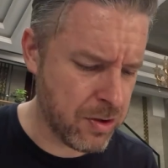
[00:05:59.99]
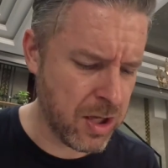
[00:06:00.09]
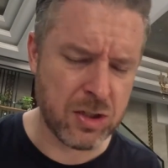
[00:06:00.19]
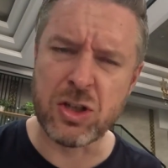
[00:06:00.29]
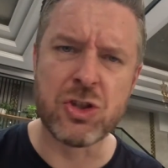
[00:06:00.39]

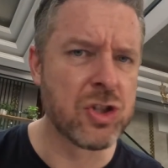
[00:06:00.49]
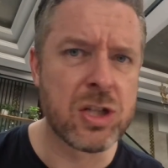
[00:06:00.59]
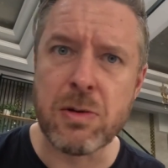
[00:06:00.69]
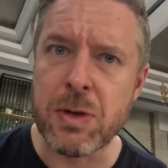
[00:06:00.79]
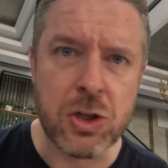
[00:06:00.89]
things is
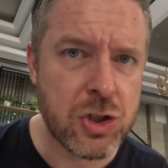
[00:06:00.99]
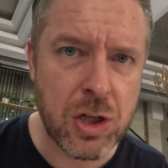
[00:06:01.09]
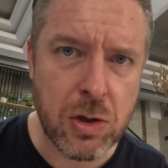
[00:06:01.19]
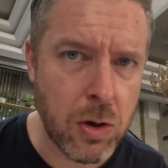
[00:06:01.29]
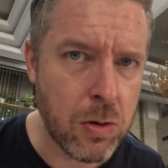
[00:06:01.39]
just a bit of
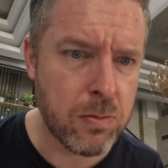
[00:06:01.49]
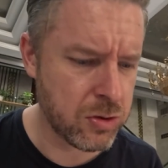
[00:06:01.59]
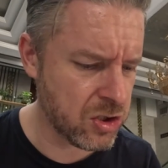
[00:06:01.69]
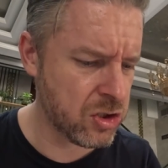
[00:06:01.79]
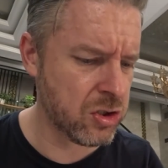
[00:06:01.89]
chili oil,
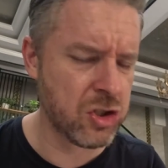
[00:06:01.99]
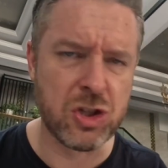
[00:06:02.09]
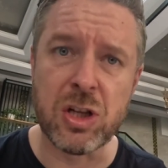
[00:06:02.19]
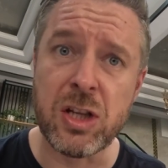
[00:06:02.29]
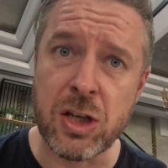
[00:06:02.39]
or just
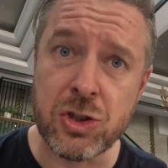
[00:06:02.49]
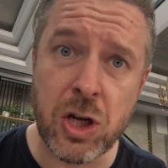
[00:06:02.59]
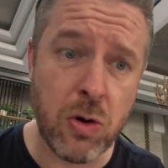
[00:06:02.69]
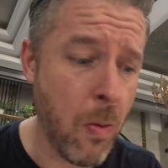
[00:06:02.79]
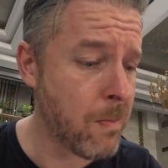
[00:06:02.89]
chili in
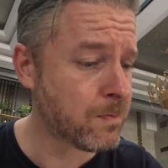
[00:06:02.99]
general,